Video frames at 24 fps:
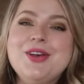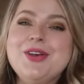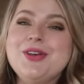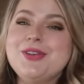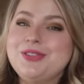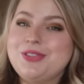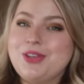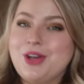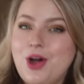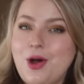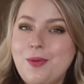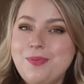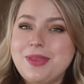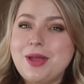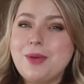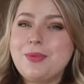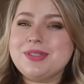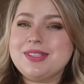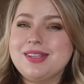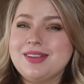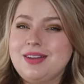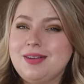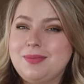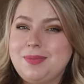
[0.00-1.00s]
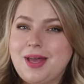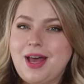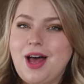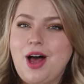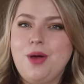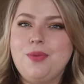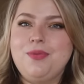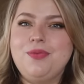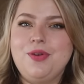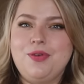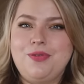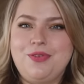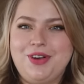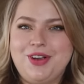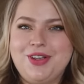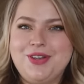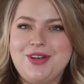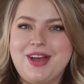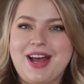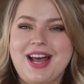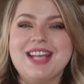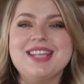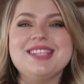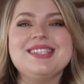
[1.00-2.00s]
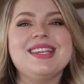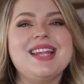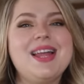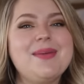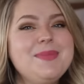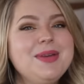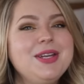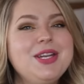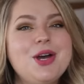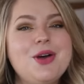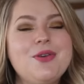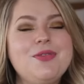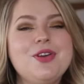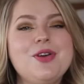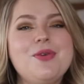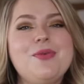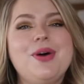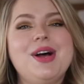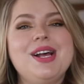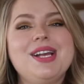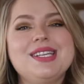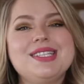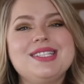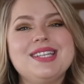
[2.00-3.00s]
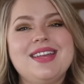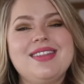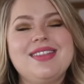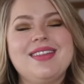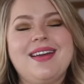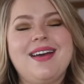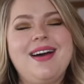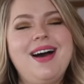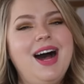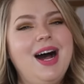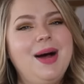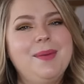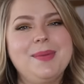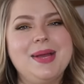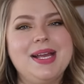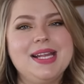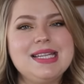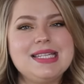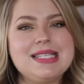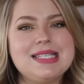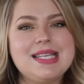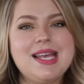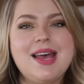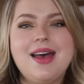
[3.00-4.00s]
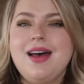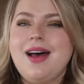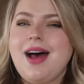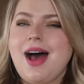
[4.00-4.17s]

So I hope that was a little bit helpful for you guys. Let me know if it was in the comments.